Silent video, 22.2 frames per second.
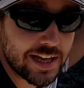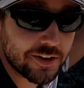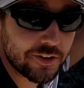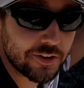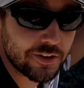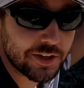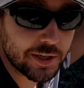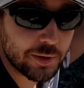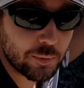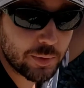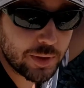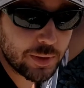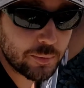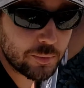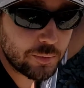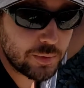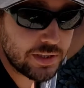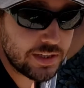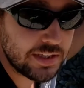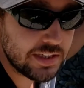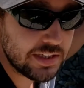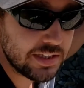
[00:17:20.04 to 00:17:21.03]
on it when
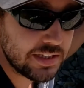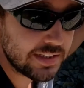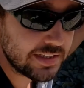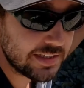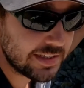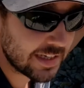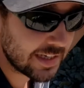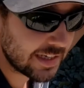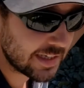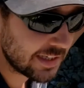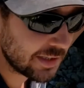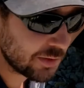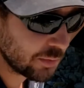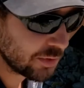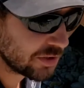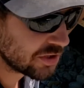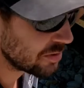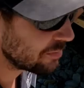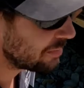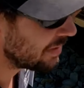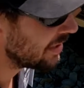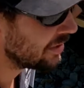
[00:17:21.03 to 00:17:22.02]
we got it,
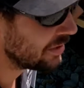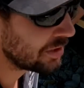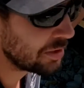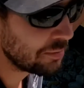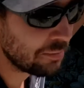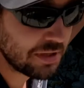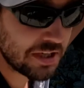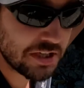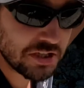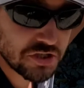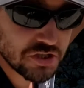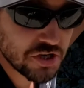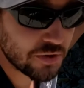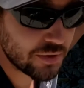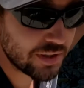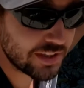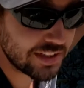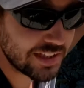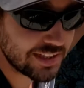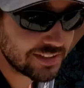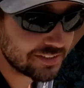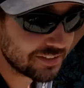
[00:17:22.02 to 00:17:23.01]
which apparently me and Joey
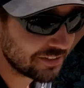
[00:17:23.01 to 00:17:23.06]
like to